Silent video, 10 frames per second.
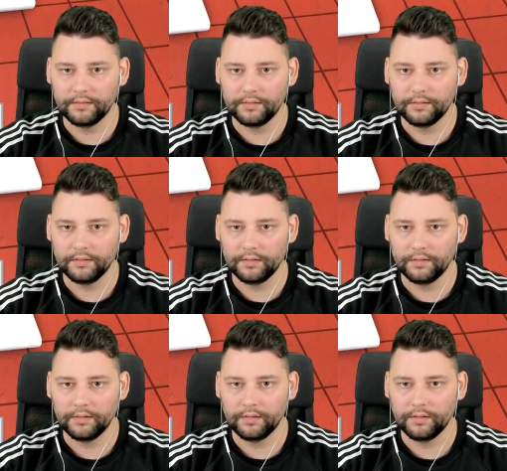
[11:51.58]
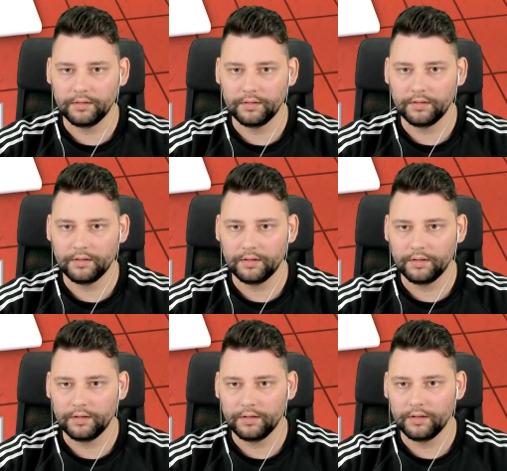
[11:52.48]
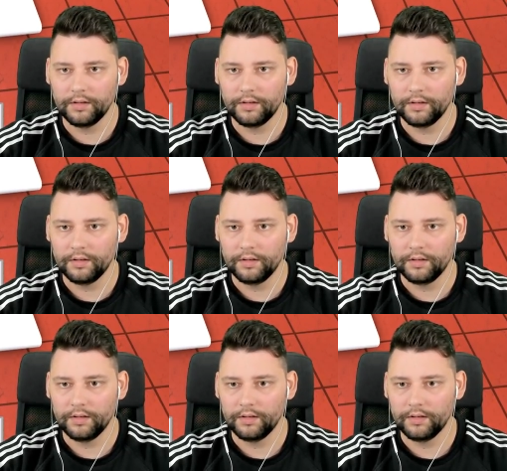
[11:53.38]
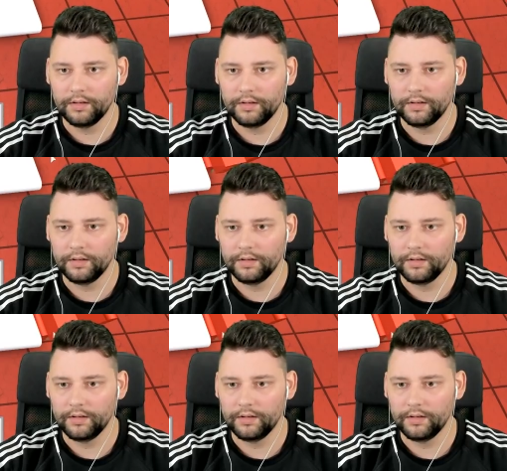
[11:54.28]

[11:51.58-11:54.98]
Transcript: [no speech]